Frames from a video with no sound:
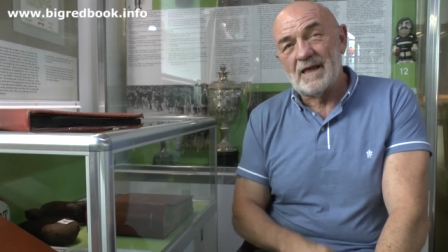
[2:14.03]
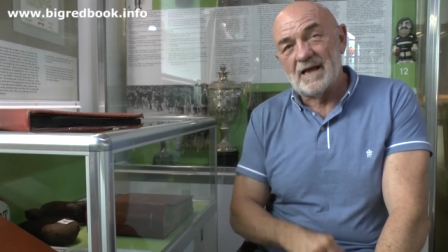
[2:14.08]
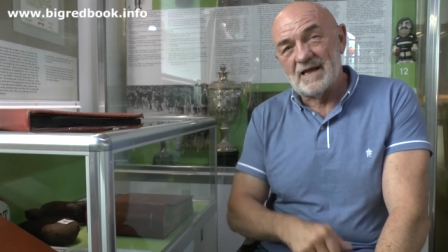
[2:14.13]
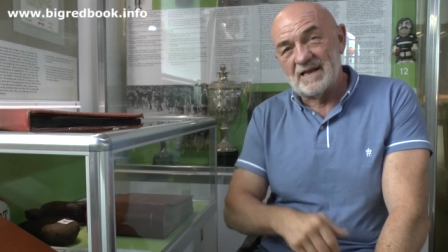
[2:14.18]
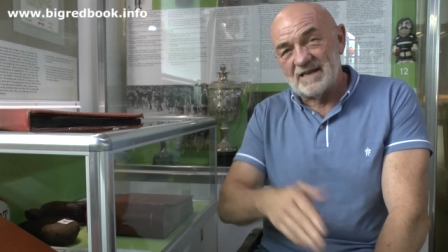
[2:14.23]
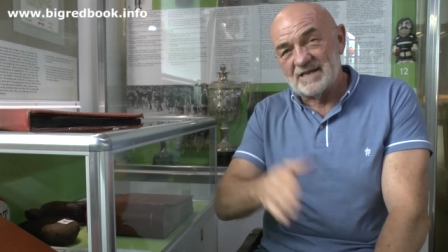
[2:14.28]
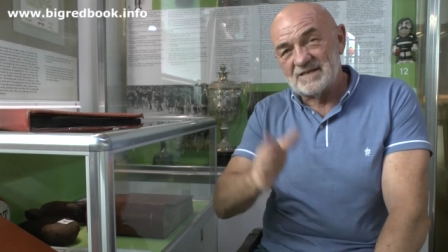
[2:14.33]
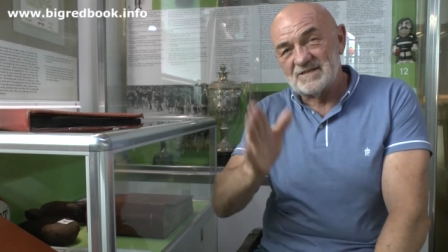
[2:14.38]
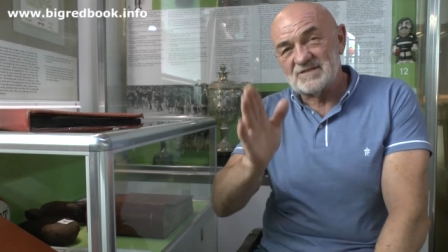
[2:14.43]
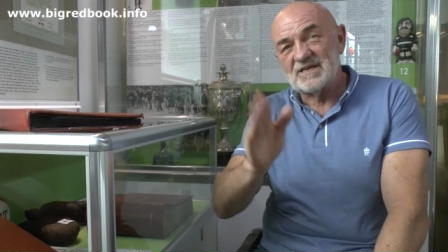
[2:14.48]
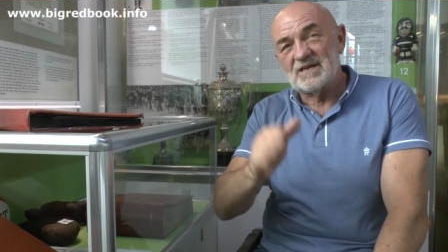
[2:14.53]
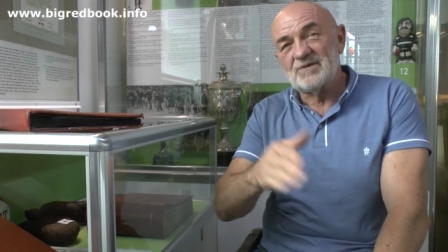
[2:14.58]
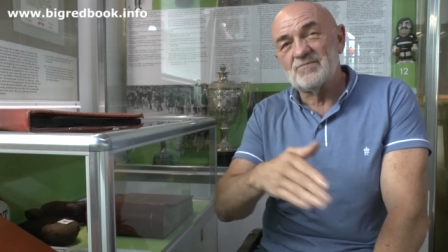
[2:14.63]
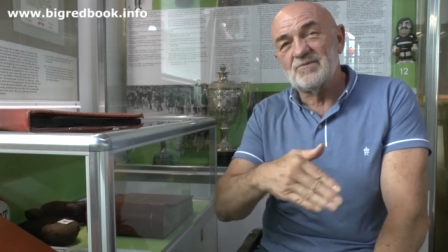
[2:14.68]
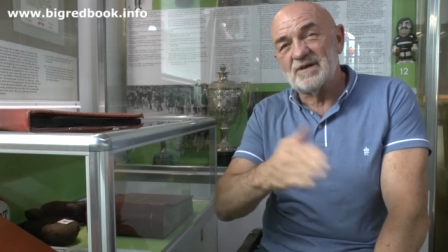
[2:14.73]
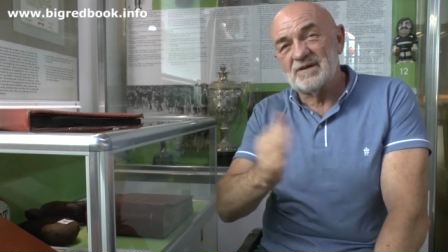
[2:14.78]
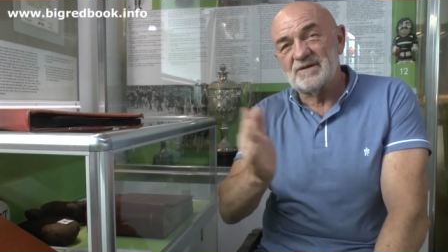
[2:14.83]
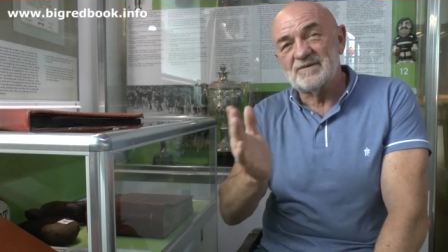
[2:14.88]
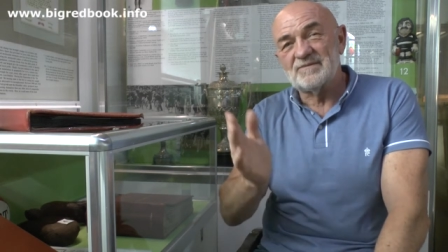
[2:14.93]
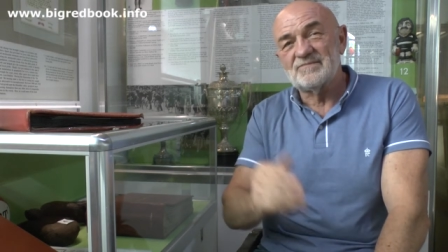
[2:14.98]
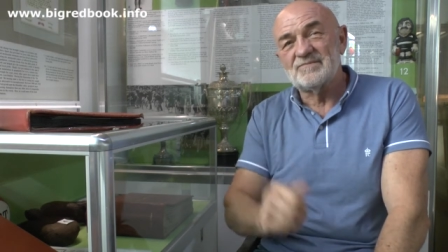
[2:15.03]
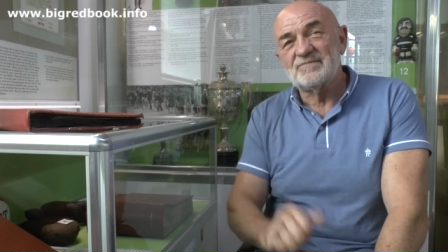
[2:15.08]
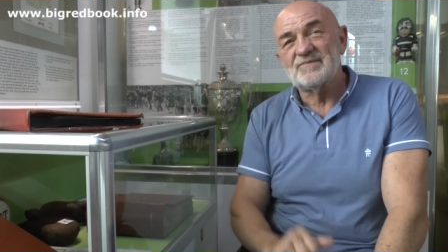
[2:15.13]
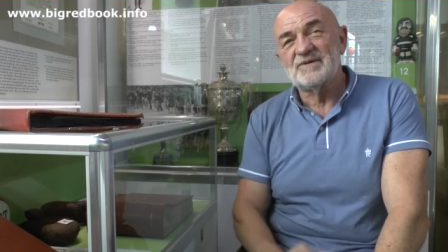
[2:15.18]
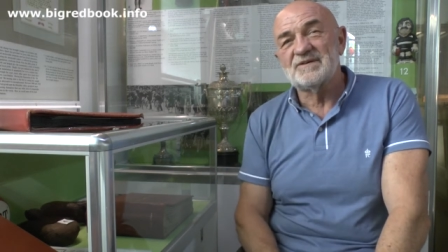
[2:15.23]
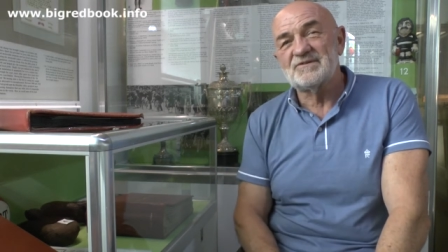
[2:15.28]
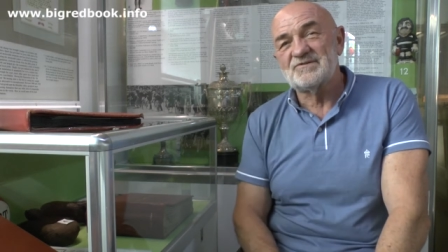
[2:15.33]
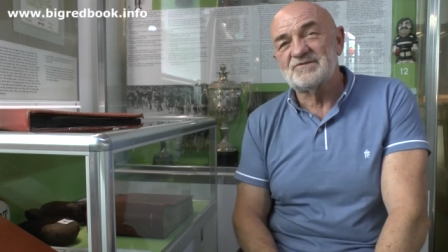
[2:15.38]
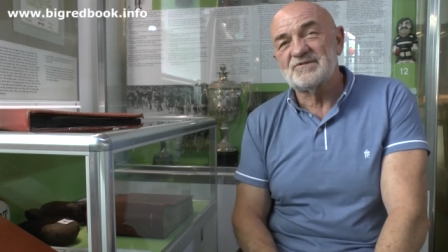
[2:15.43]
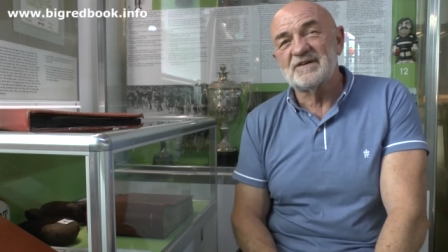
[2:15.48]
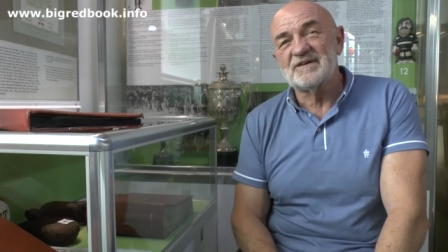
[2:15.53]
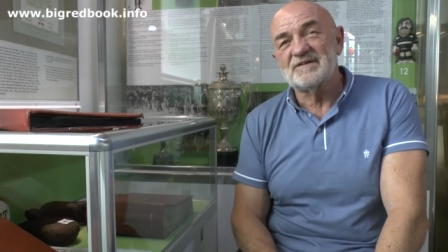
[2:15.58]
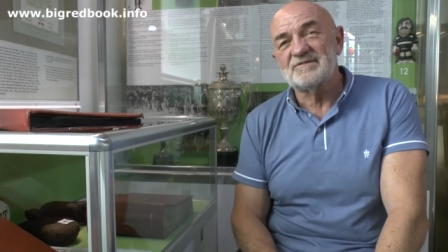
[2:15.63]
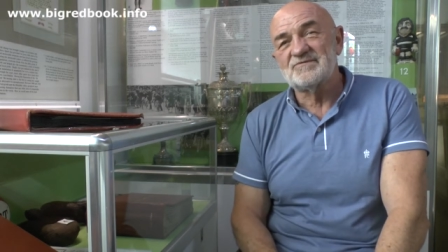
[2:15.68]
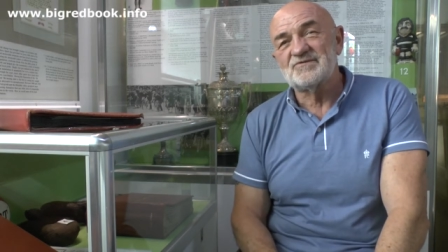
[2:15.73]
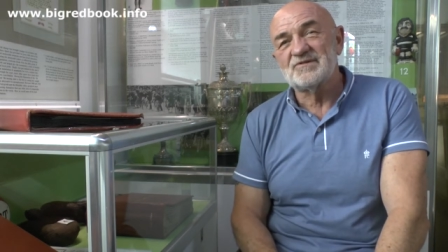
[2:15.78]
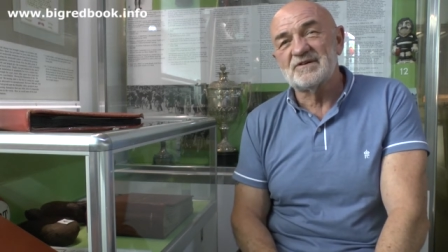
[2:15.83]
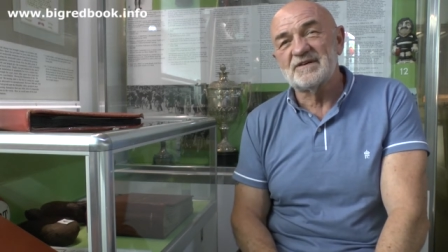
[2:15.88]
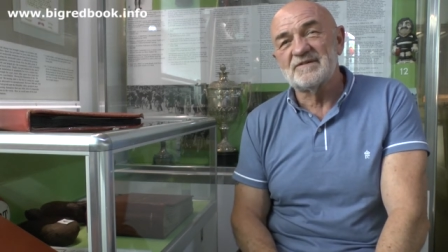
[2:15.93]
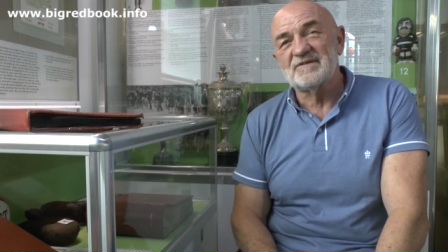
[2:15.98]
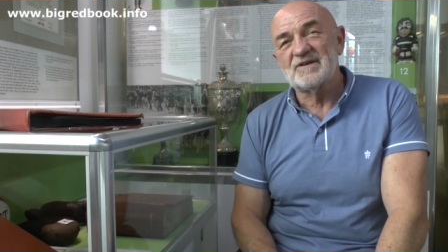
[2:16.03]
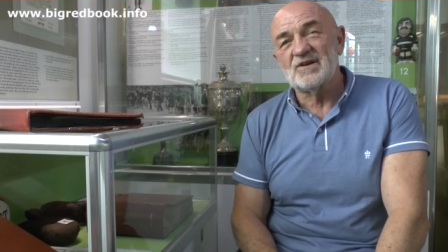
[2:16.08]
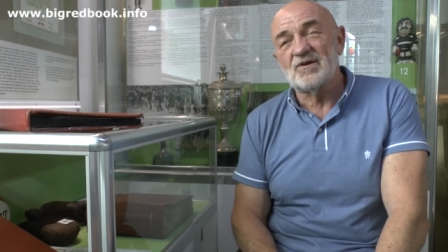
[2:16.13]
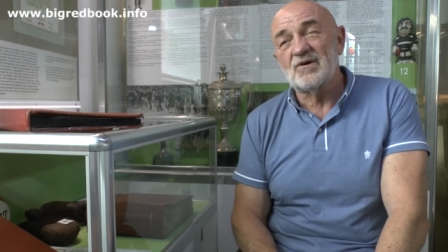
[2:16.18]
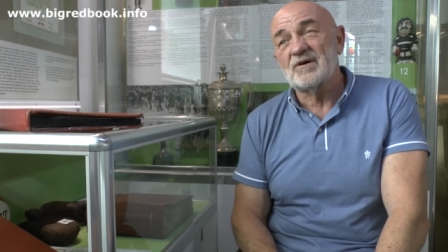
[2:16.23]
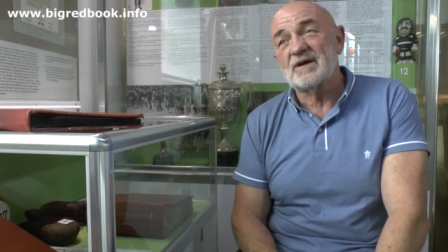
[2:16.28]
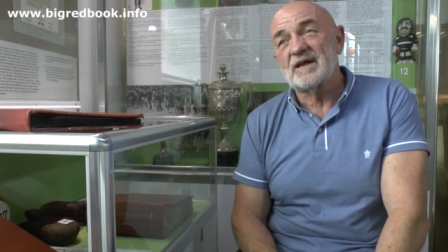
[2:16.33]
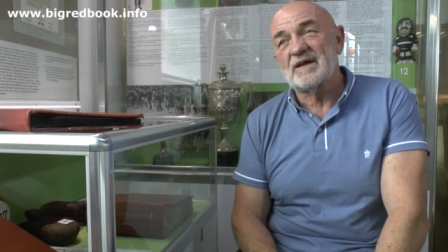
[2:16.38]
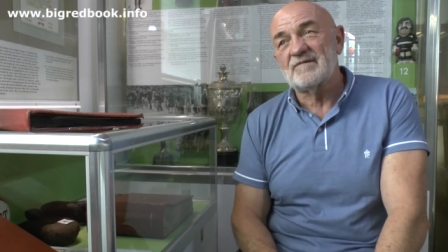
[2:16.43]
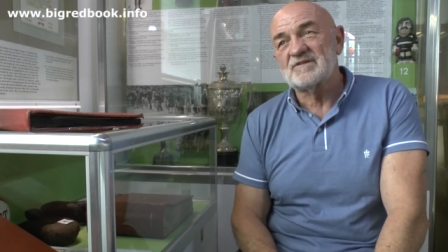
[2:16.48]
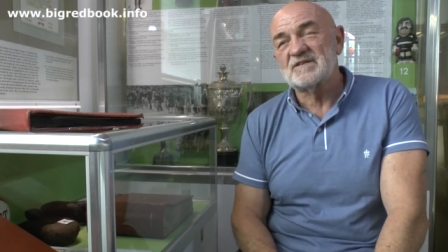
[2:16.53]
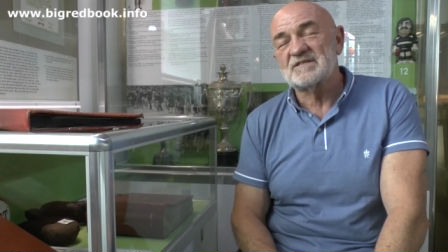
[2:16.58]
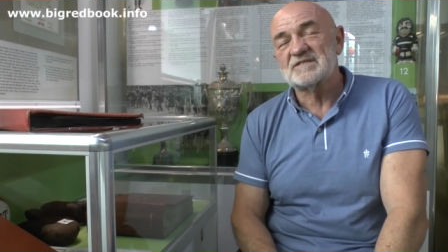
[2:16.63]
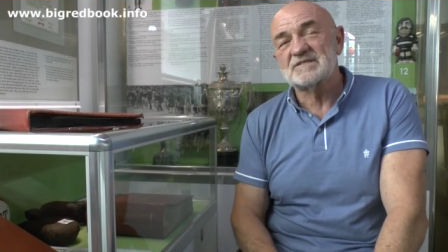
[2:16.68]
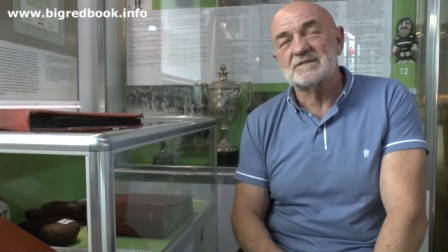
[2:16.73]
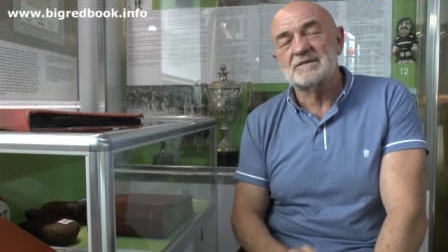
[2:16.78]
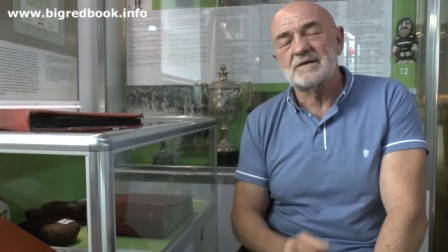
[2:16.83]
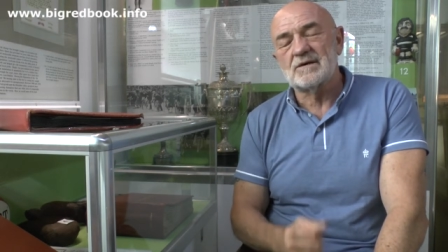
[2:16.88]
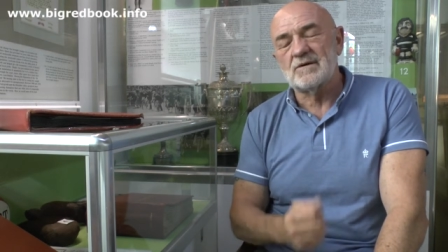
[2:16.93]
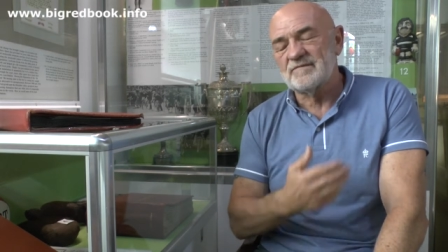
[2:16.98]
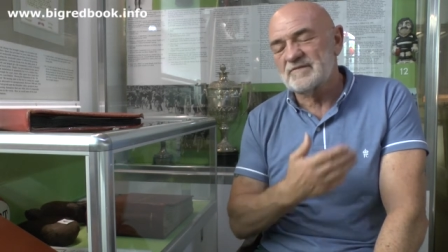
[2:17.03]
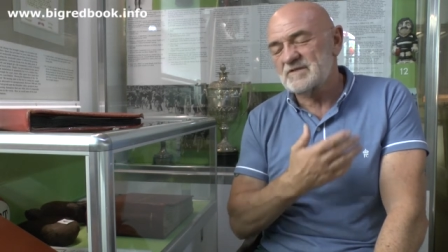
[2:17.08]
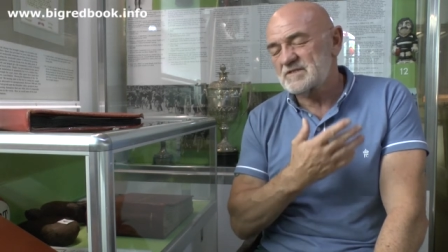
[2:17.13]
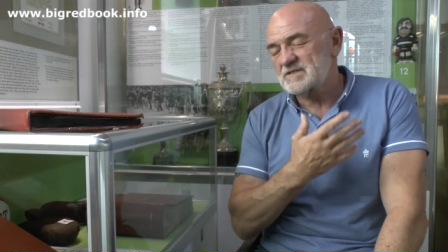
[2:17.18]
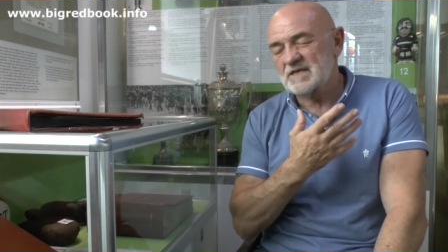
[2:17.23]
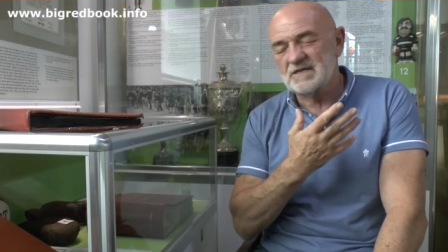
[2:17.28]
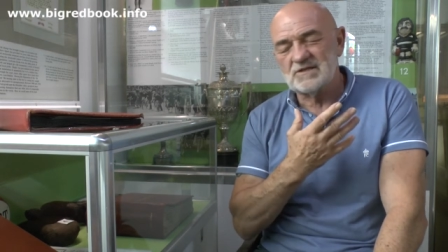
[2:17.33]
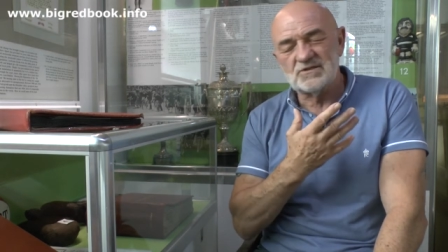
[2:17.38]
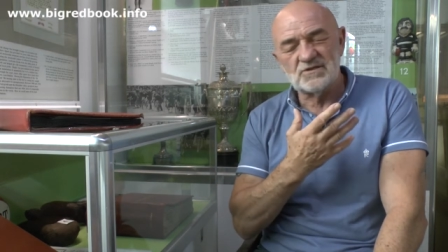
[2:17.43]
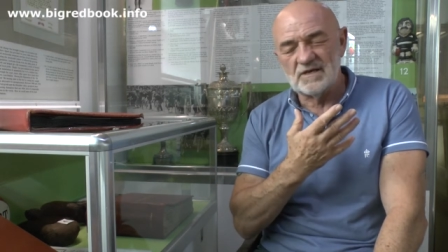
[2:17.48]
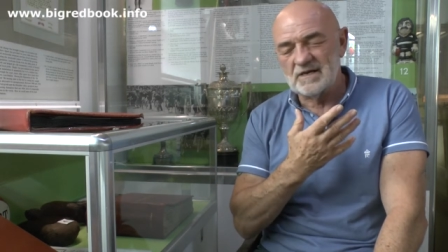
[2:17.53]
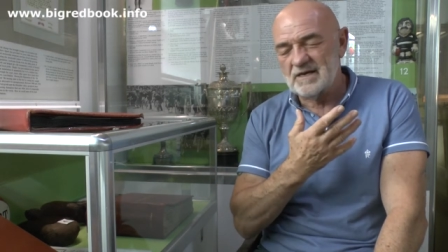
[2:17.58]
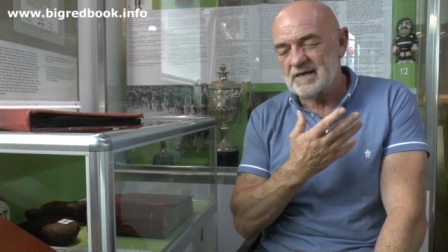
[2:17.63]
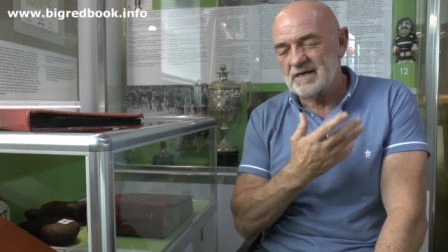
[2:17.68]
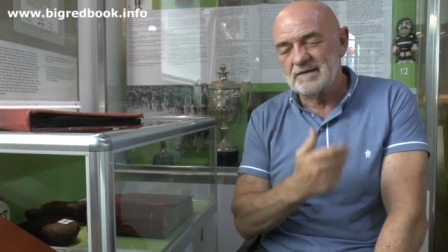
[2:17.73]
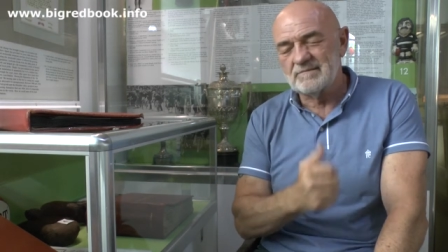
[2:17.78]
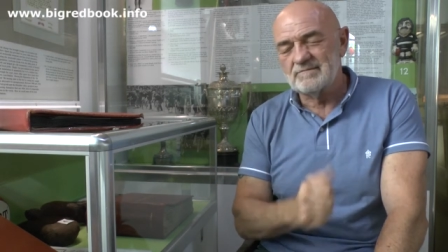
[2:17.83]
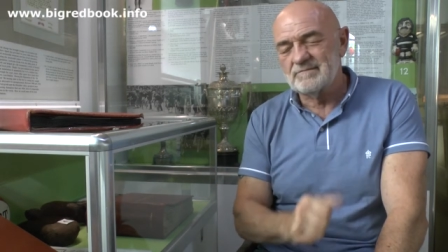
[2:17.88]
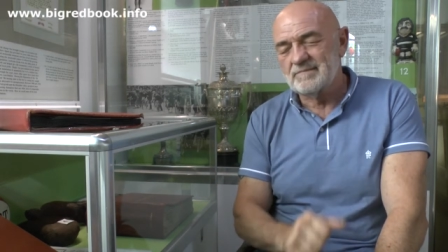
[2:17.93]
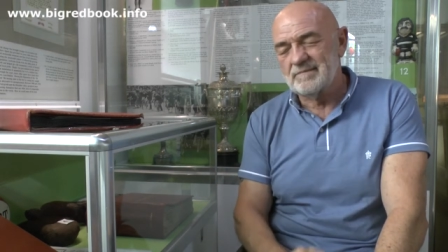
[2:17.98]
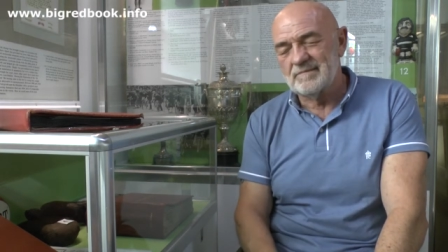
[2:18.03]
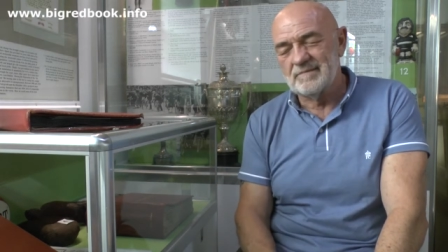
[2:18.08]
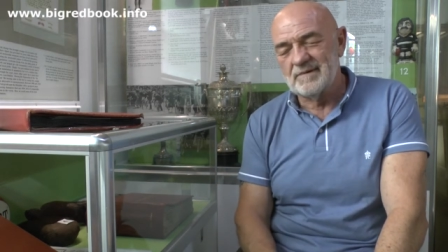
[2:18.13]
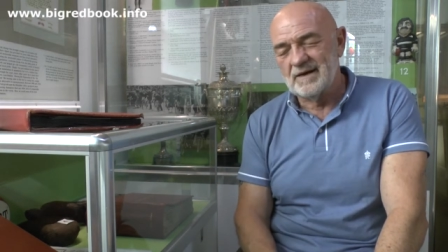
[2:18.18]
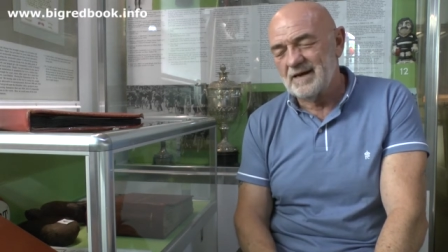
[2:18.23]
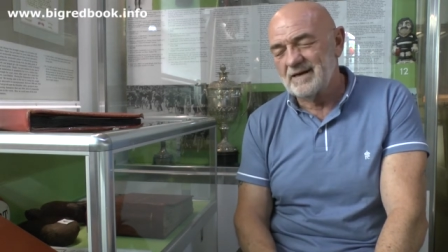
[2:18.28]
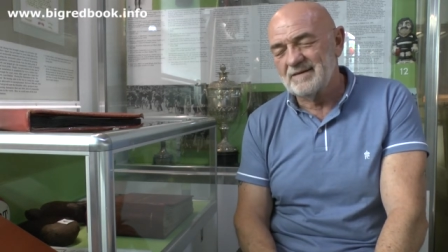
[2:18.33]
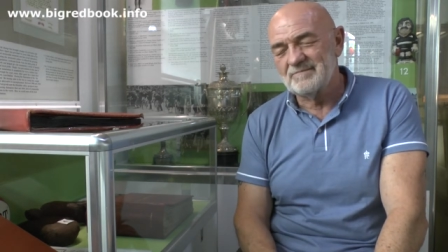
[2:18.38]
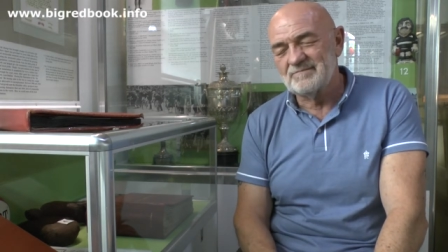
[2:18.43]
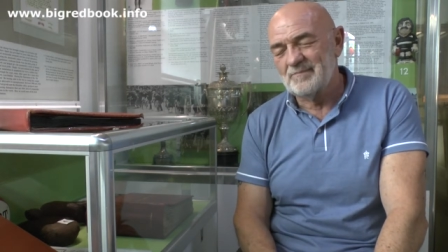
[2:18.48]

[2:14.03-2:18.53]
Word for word: And like I say, we are, we are dri driving along, having this conversation, and I, am